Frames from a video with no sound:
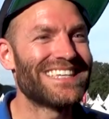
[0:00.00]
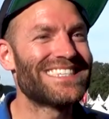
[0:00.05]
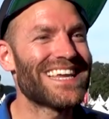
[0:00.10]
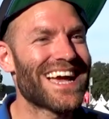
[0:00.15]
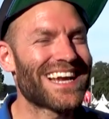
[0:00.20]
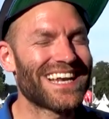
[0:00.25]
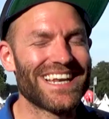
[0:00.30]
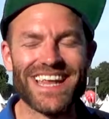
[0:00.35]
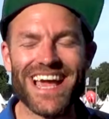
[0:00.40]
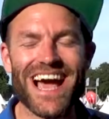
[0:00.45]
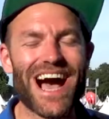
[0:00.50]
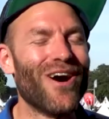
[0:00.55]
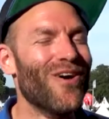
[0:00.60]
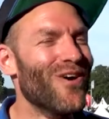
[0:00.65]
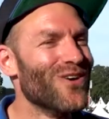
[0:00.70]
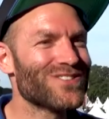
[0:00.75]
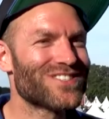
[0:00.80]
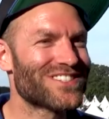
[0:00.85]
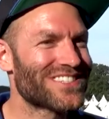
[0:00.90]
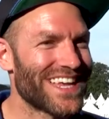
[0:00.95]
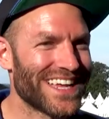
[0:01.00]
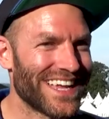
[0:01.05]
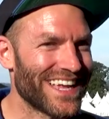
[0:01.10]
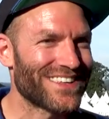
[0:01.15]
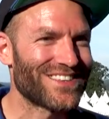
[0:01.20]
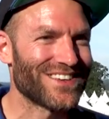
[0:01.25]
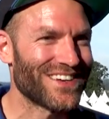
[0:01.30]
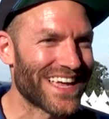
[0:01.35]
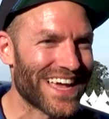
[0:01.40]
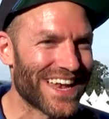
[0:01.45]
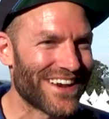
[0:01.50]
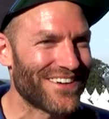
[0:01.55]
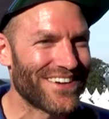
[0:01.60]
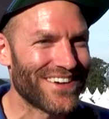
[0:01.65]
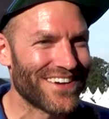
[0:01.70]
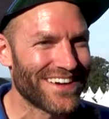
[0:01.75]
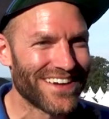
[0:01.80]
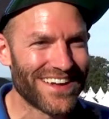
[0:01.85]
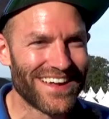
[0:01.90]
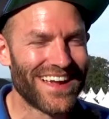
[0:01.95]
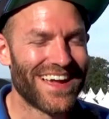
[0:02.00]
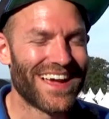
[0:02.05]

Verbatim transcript: Exactly, they're all singing together.